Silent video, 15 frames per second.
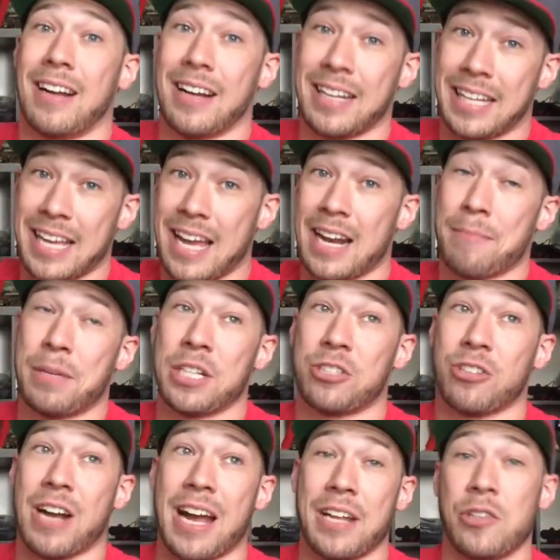Again, I'm gonna
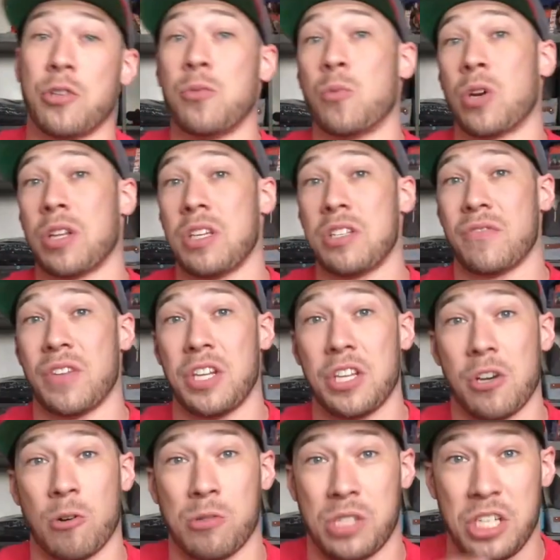try and do one of these
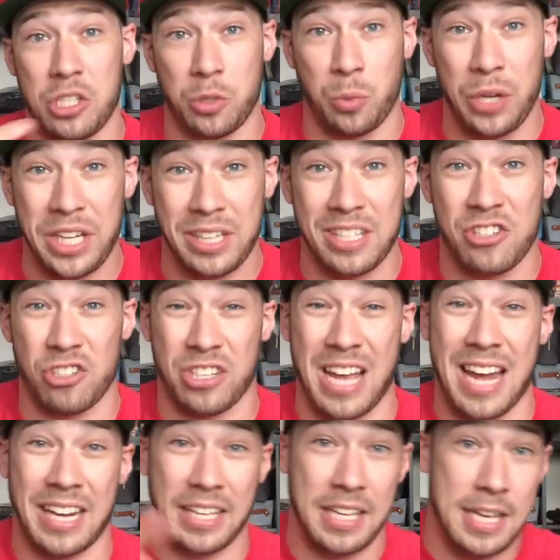videos each week to just
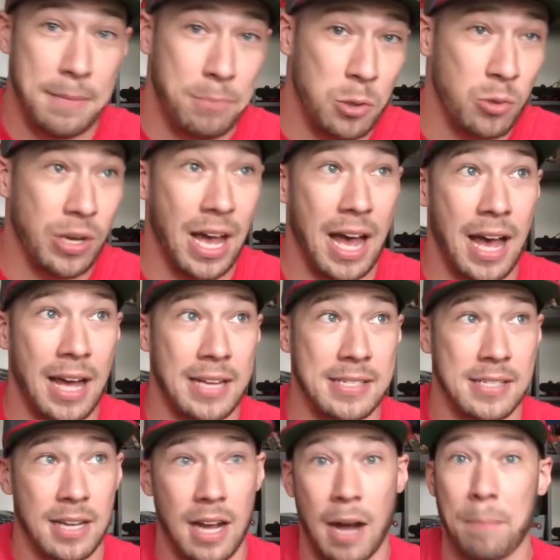kind of keep you
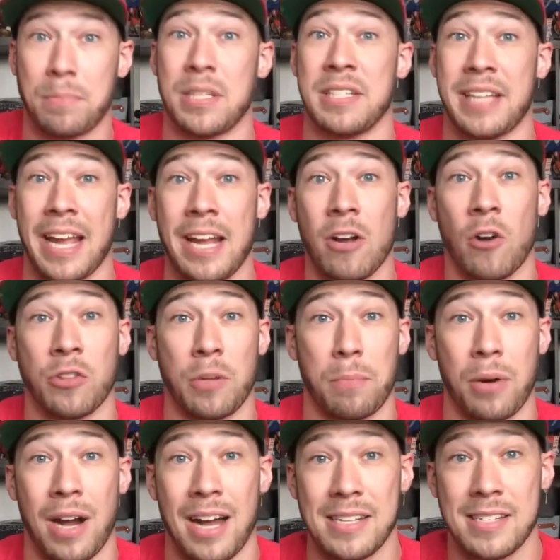guys up to date on the
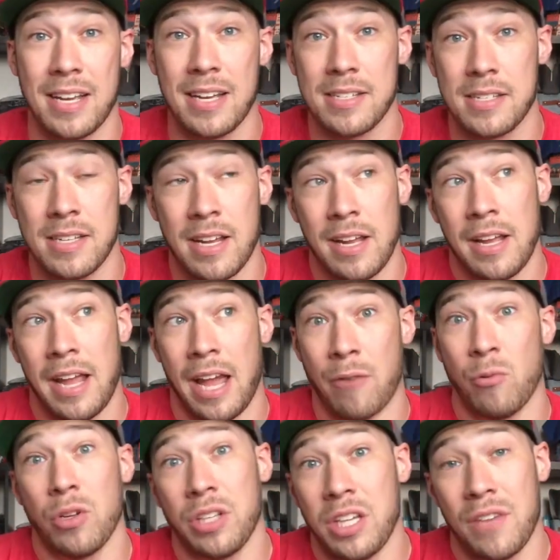process
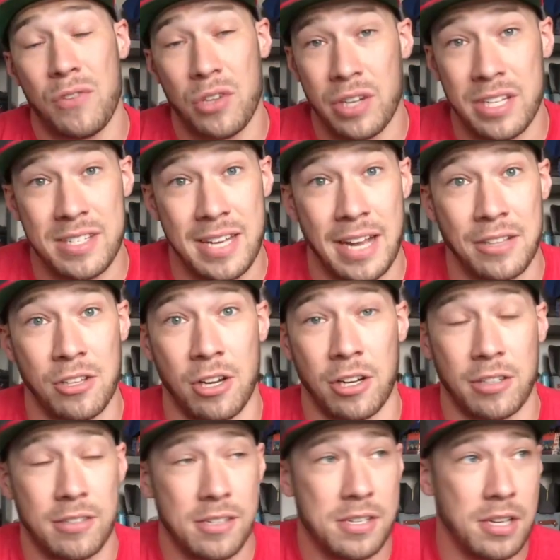and really give you an inside
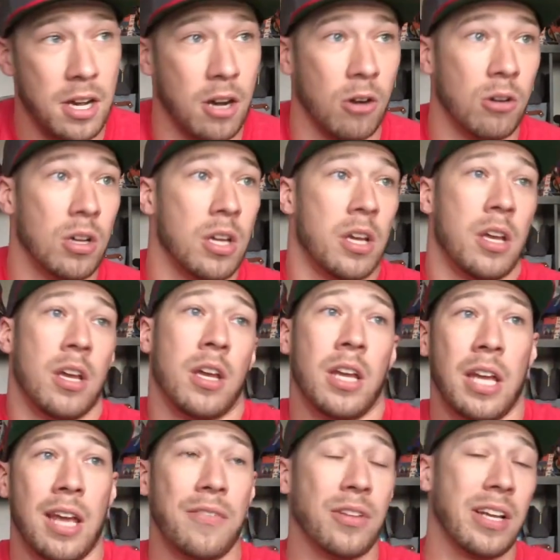look. So
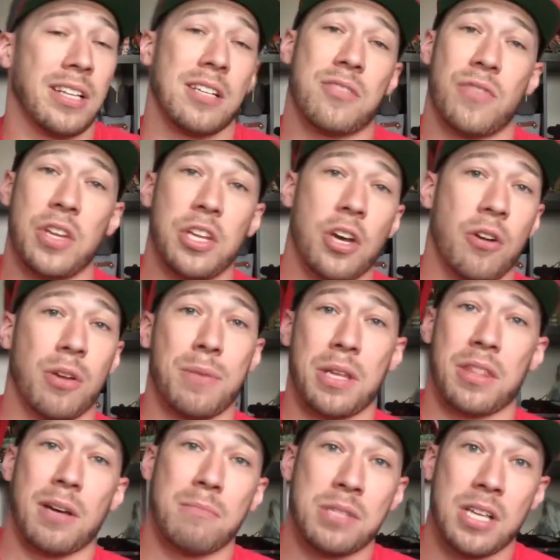if you like this video, give me a
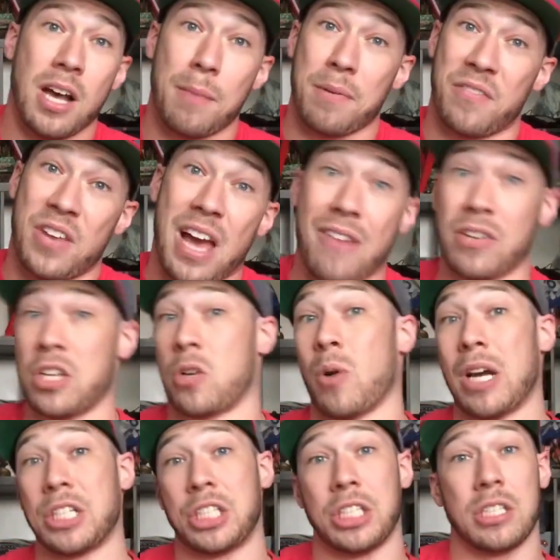thumbs up. If you have any
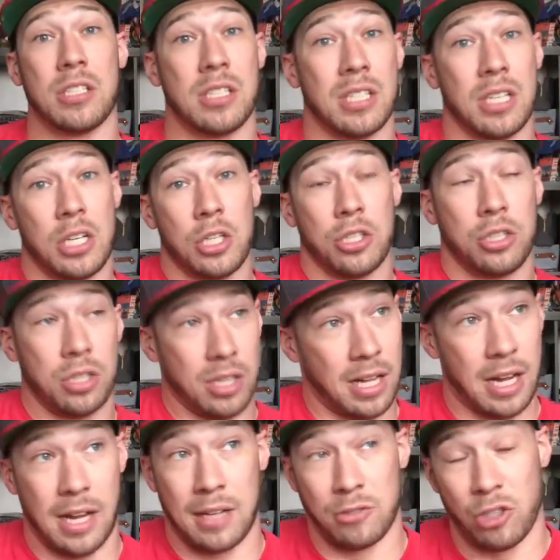questions,
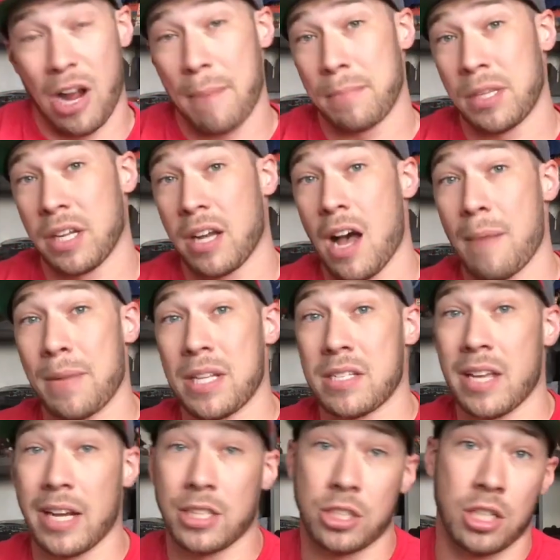drop in the comment
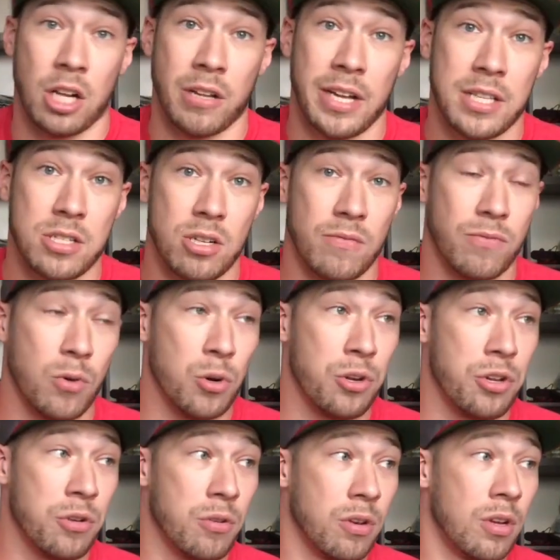section. I'll answer them for
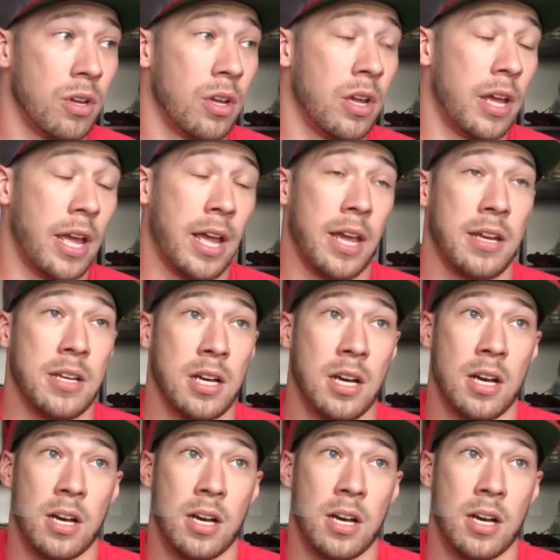you. And